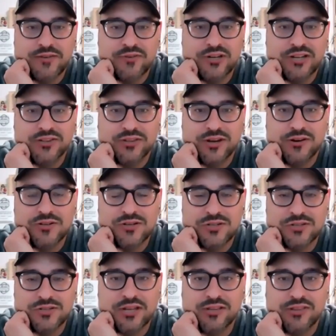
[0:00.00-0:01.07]
never get there,
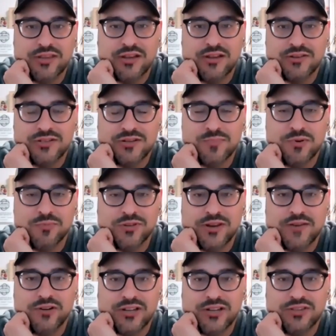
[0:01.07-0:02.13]
just like some people
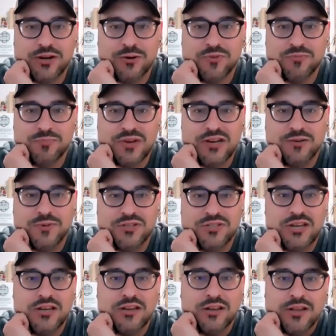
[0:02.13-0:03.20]
never get there with peated
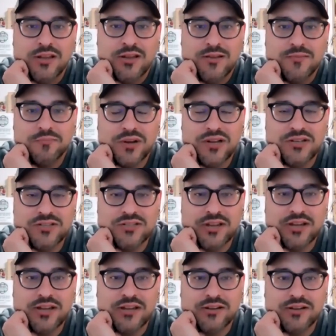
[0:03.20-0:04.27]
whiskey, but
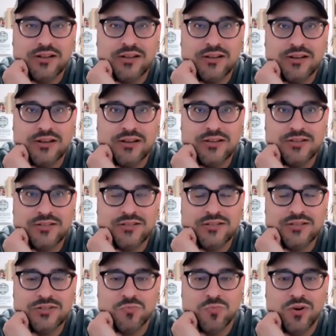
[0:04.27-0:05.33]

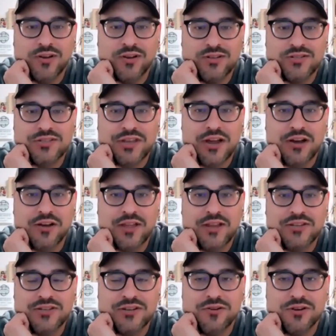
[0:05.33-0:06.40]
it's one style
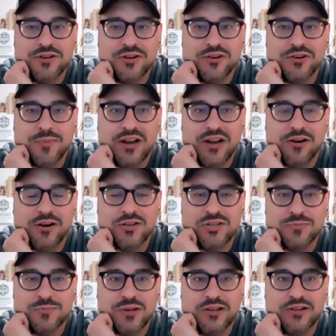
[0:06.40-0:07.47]
that's near and dear to my heart,
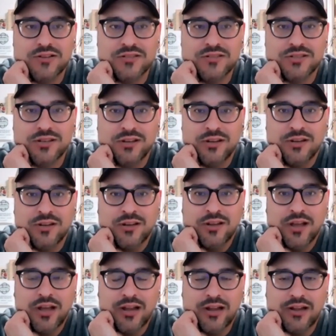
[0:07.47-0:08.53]
just because
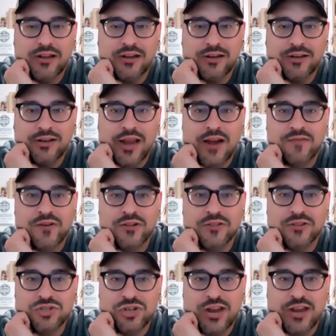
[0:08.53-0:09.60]
every
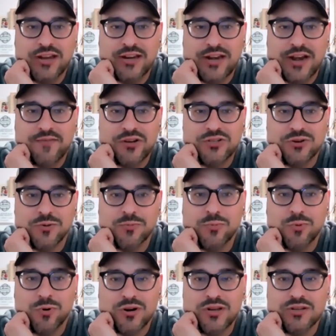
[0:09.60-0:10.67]
Lecheg and every
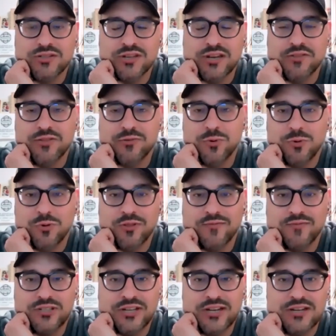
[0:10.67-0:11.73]
Tobermory is like the roll
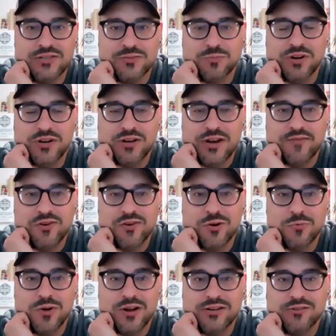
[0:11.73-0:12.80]
of the dice, where you never
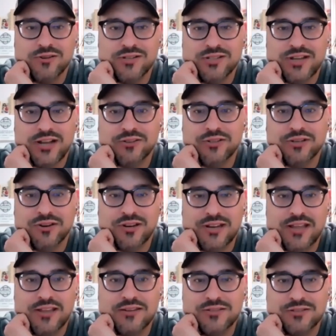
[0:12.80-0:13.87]
know what you're exactly going to
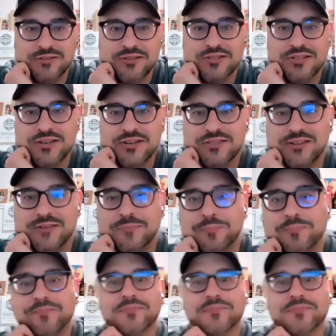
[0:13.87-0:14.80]
get until you taste it.